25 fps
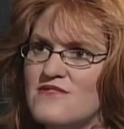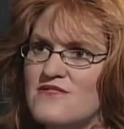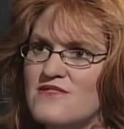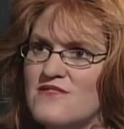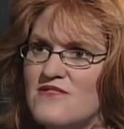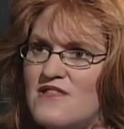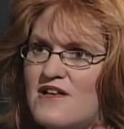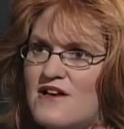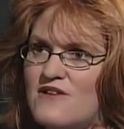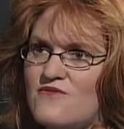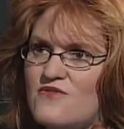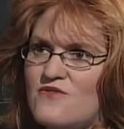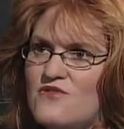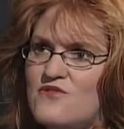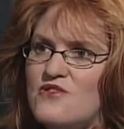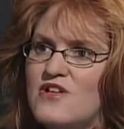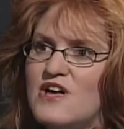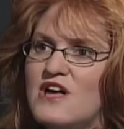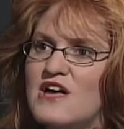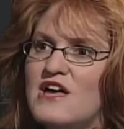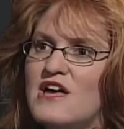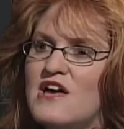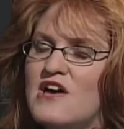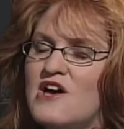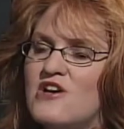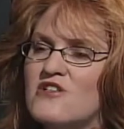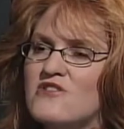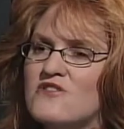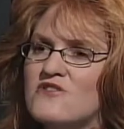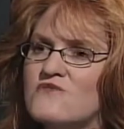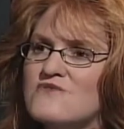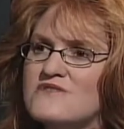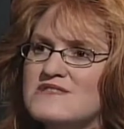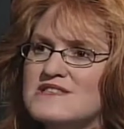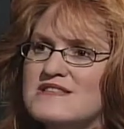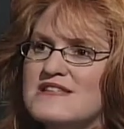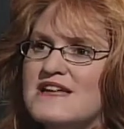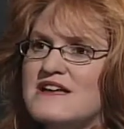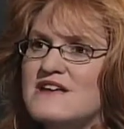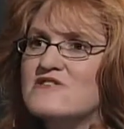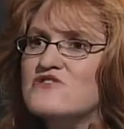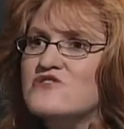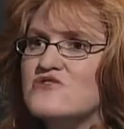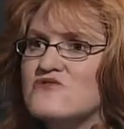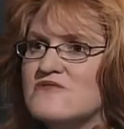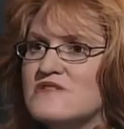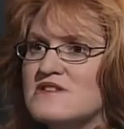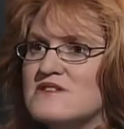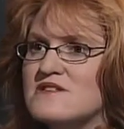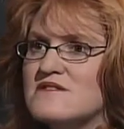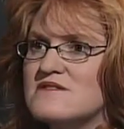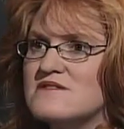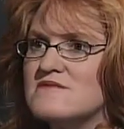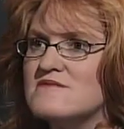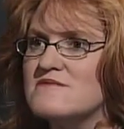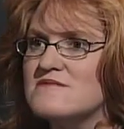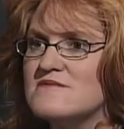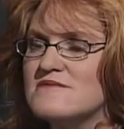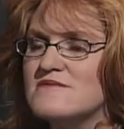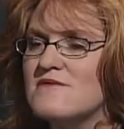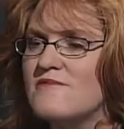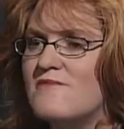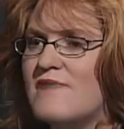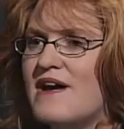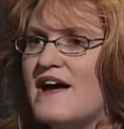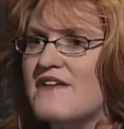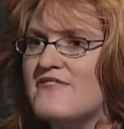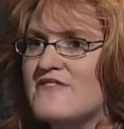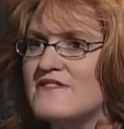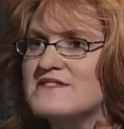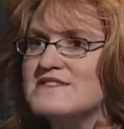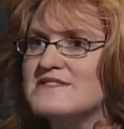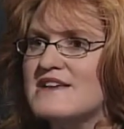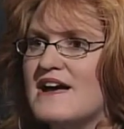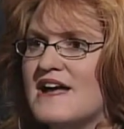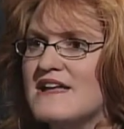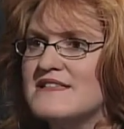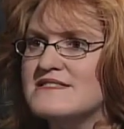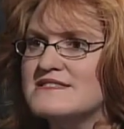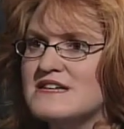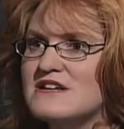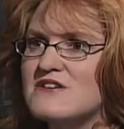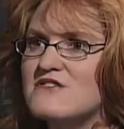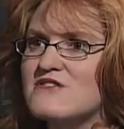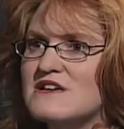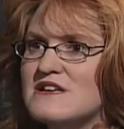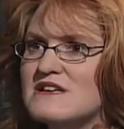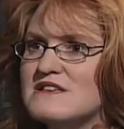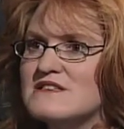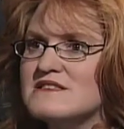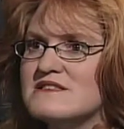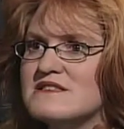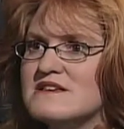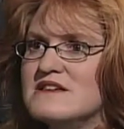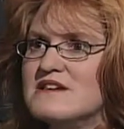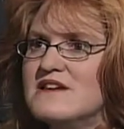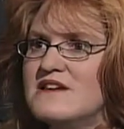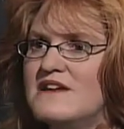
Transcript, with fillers: level lose an interest in the math and science areas.